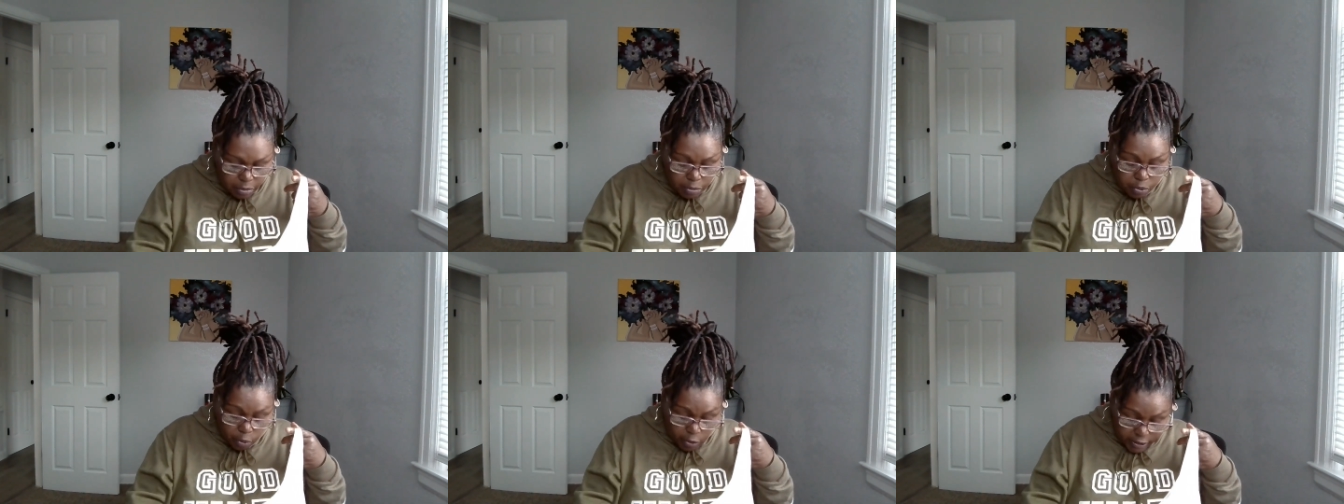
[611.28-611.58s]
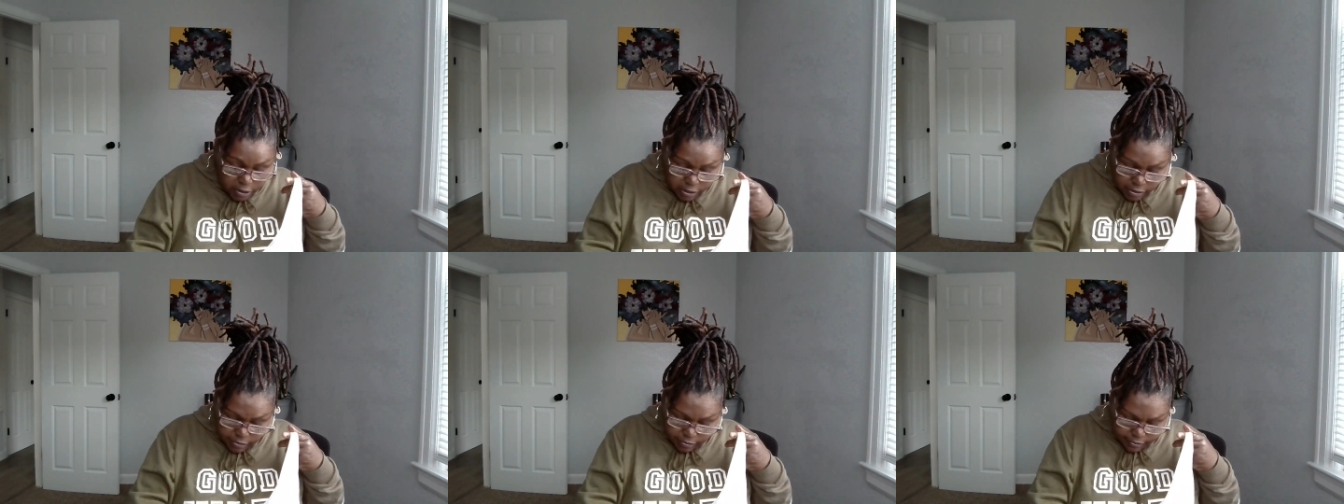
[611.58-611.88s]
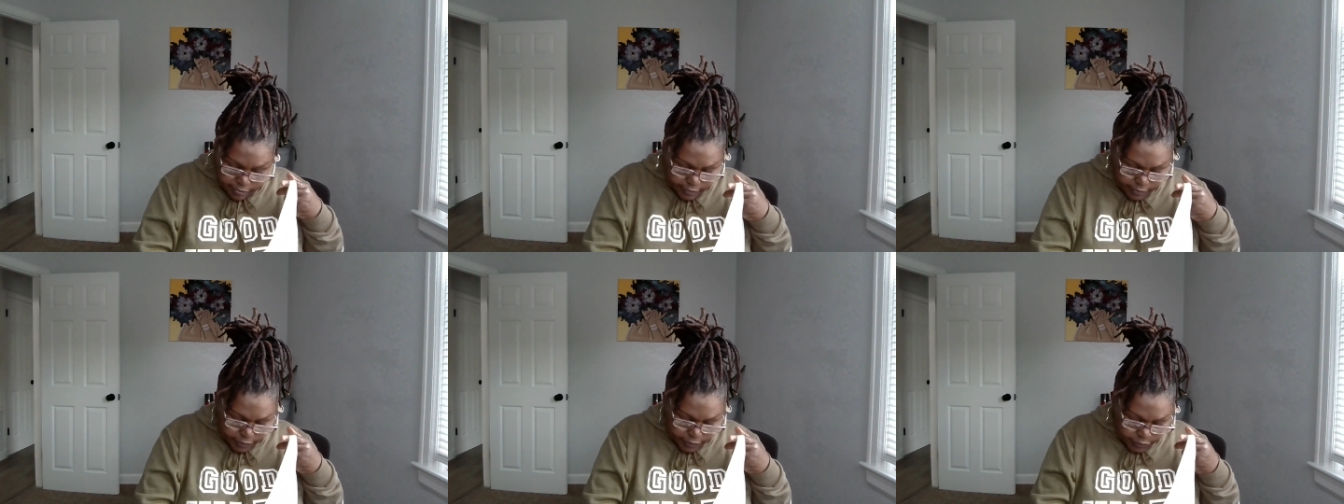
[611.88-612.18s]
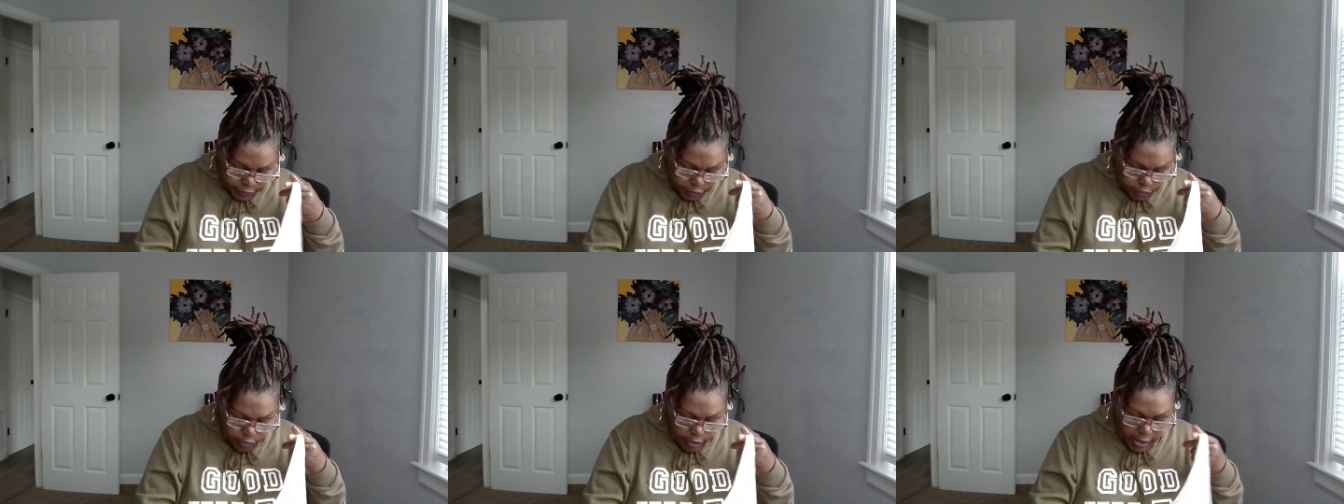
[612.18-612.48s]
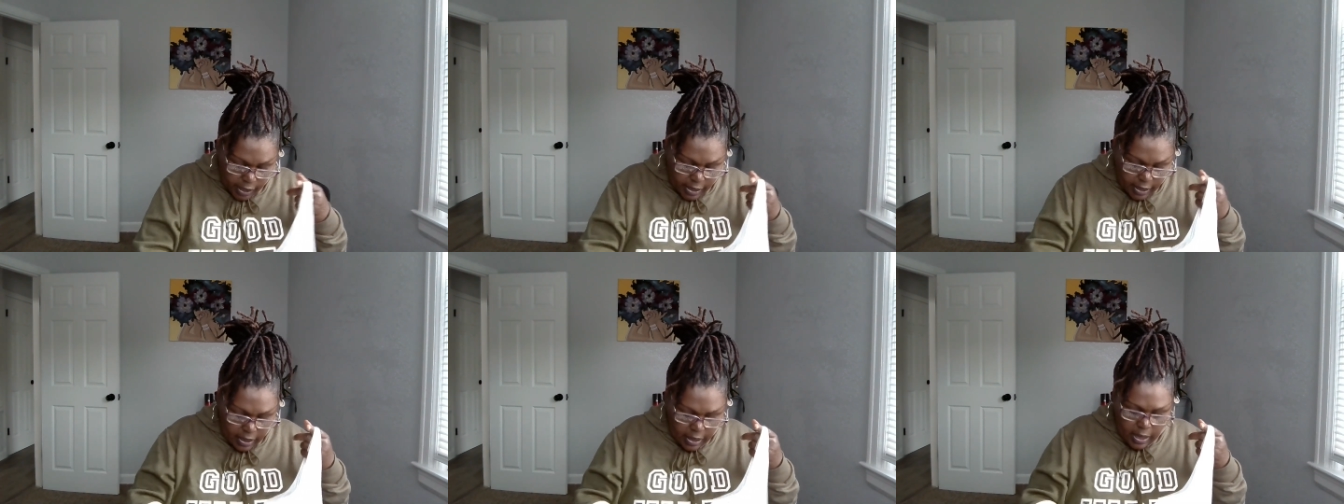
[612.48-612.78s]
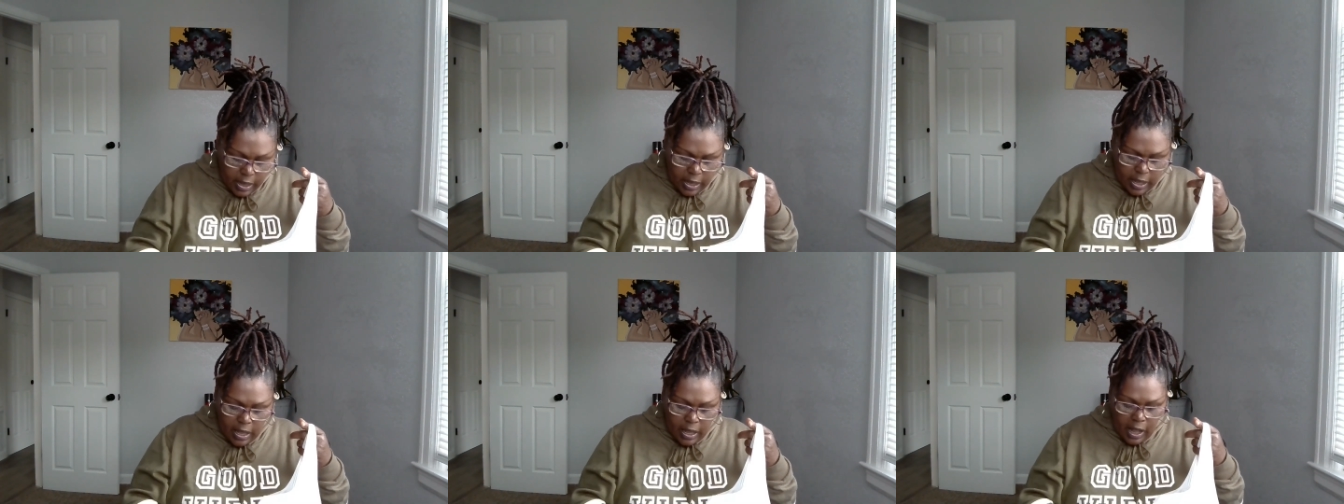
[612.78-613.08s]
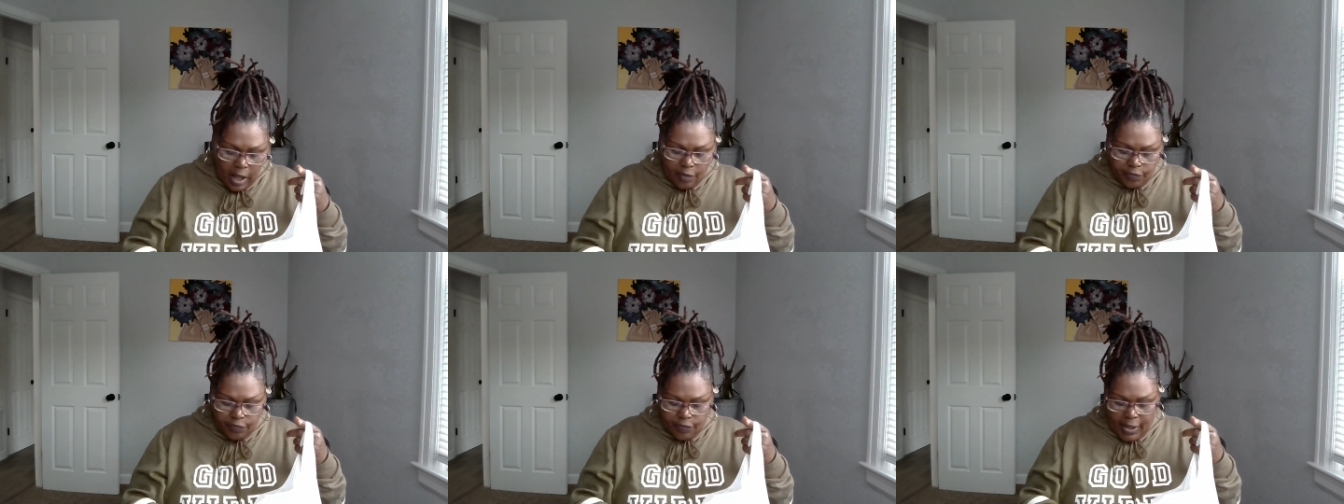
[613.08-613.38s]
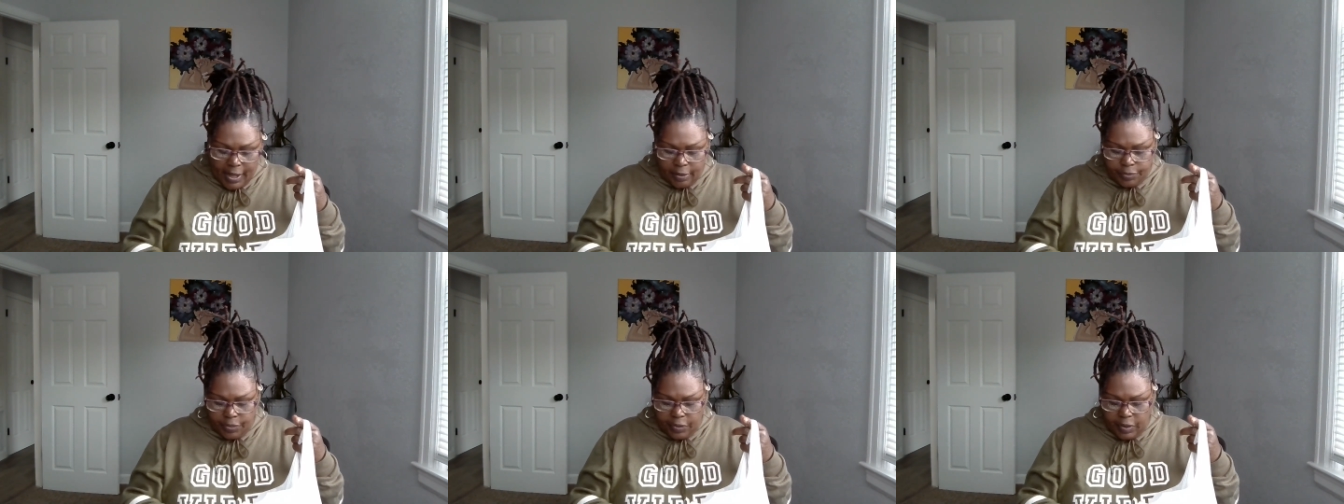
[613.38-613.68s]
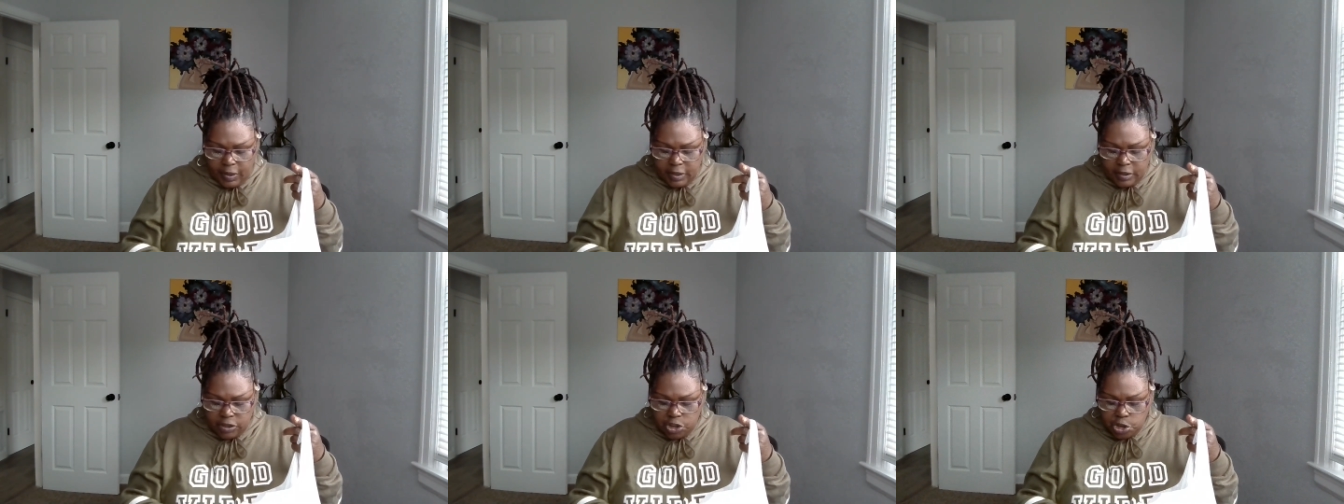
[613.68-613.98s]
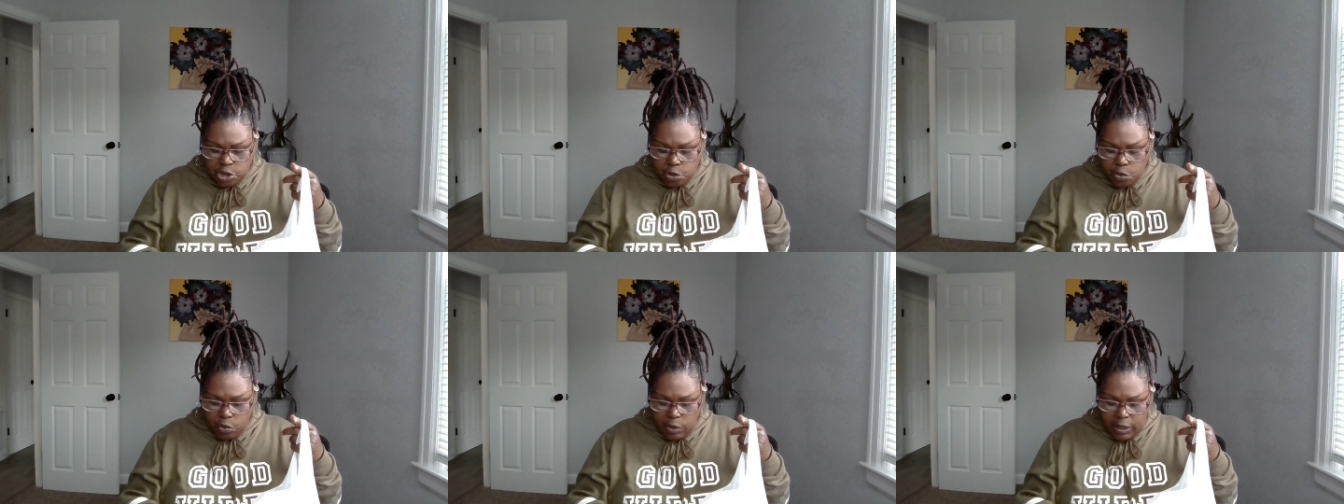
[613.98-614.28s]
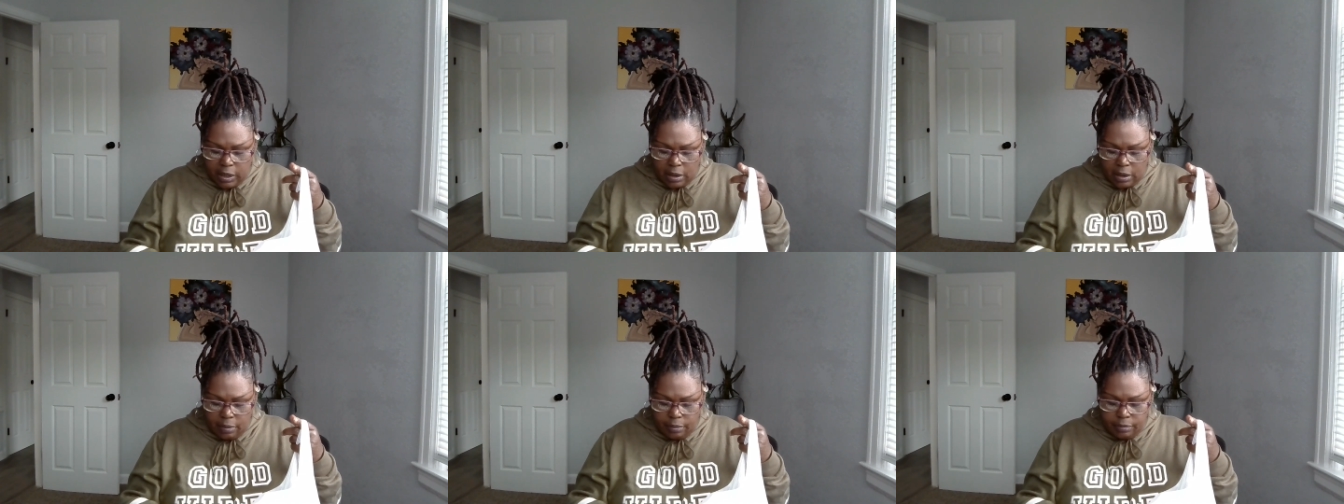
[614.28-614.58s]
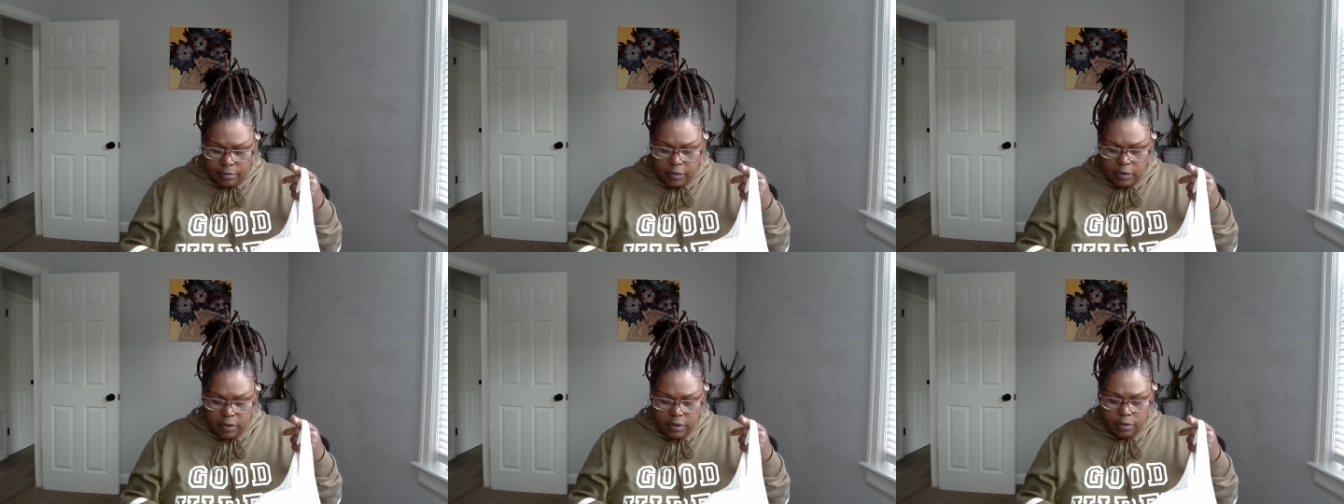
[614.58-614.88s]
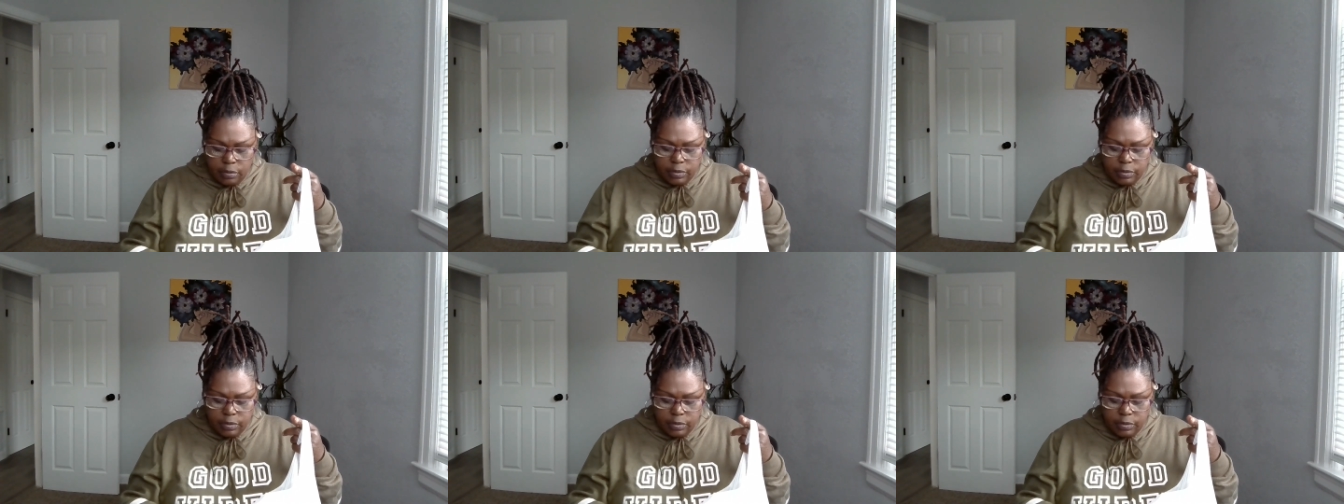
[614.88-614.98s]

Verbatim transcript: embroidery. Okay. I found this trim.